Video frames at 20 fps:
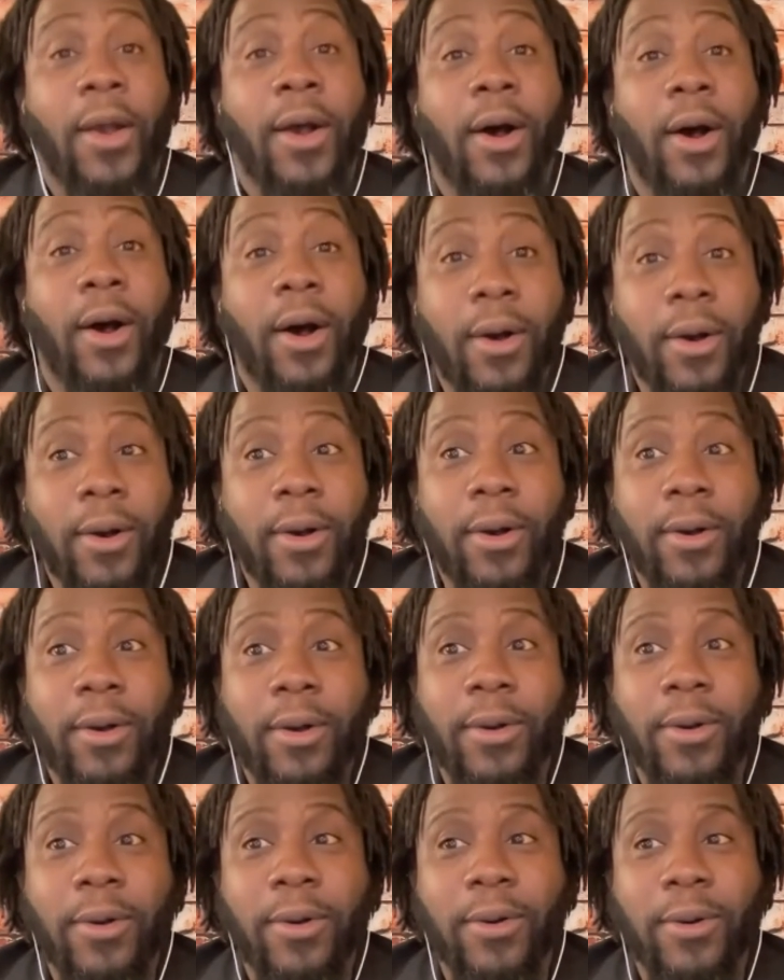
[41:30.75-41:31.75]

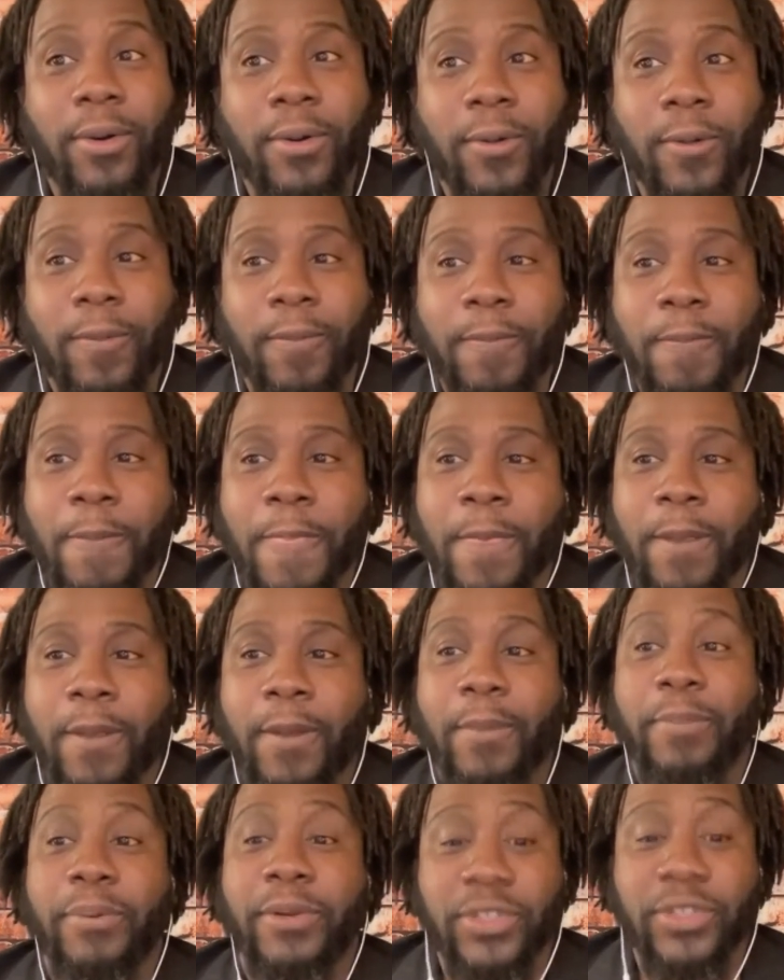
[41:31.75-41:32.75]
Oh,
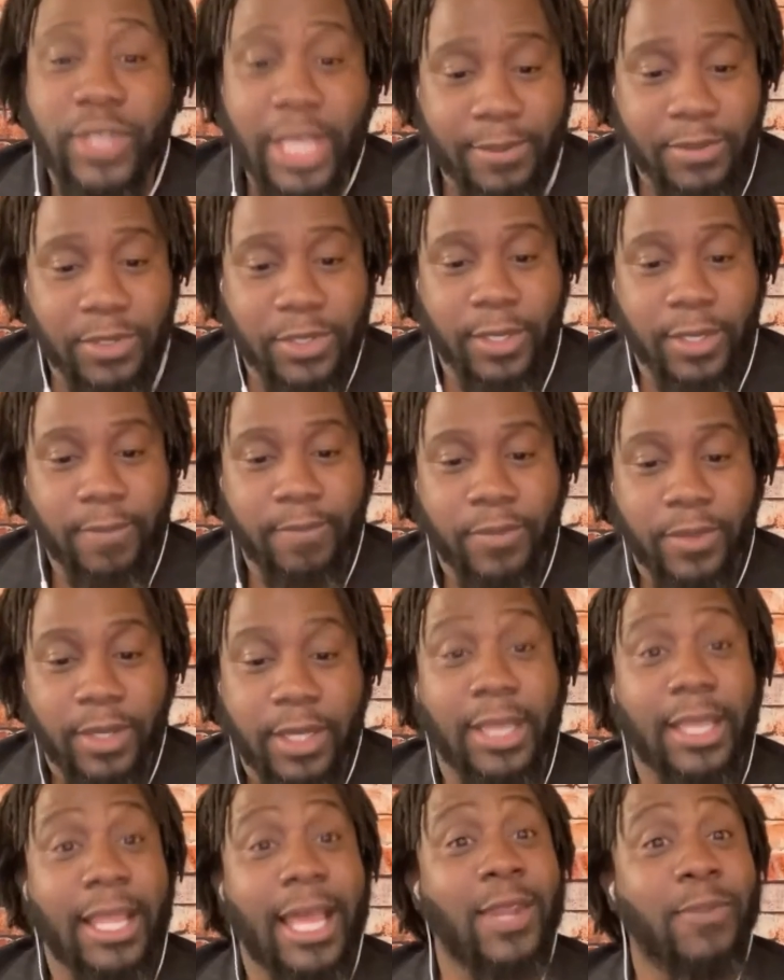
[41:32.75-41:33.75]
perception.
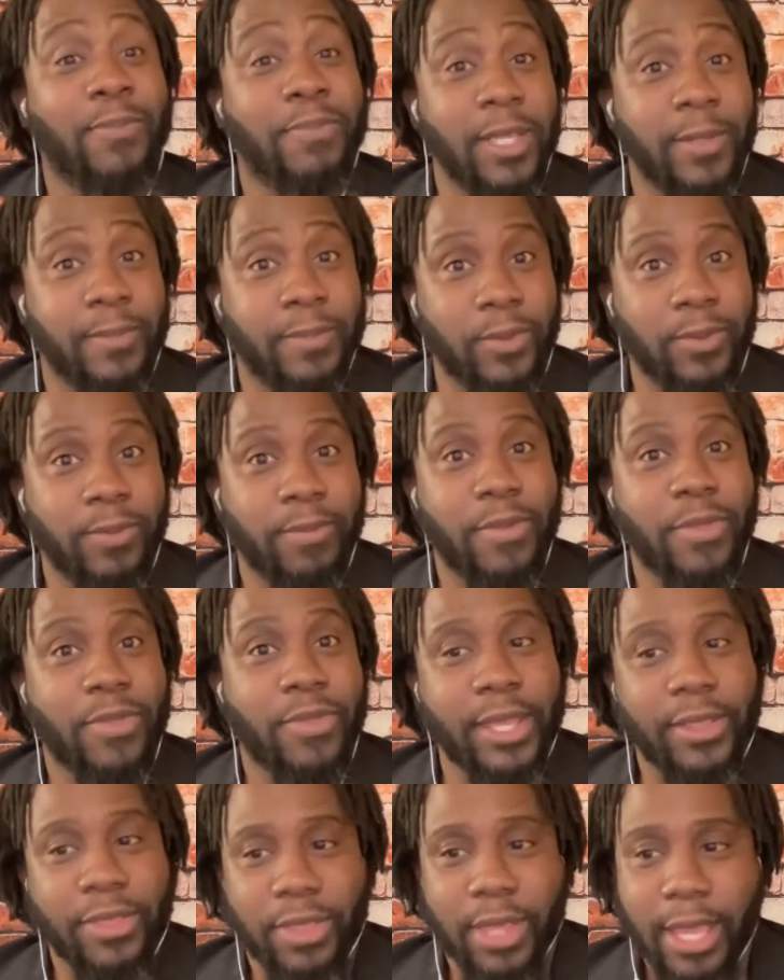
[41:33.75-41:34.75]
A lot of people
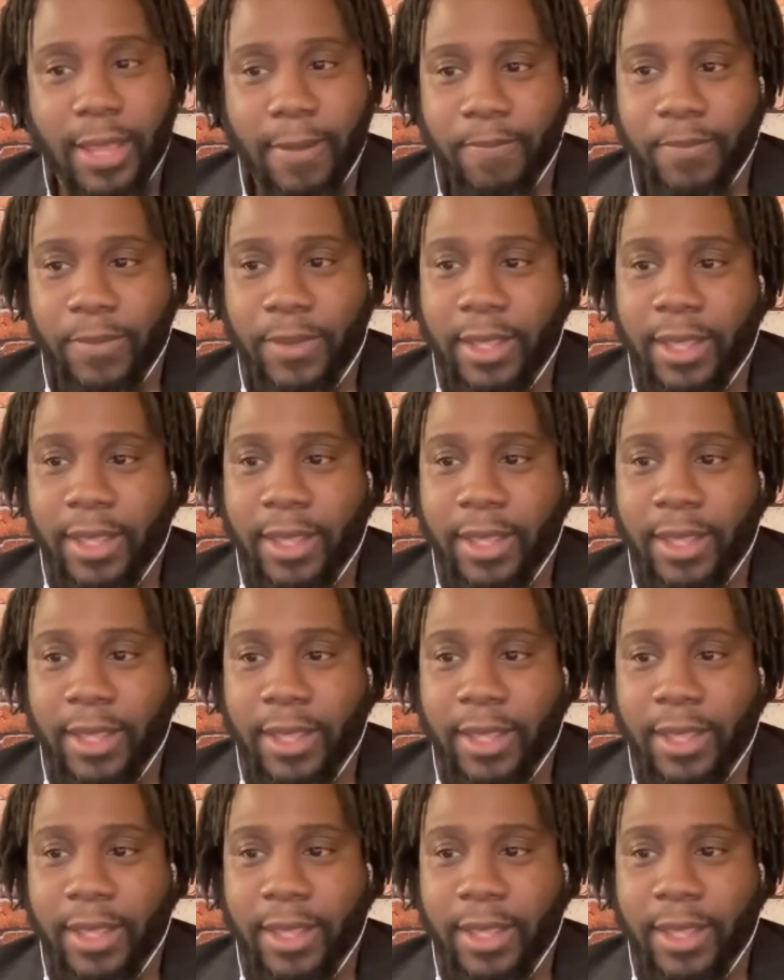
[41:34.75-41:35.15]
think that.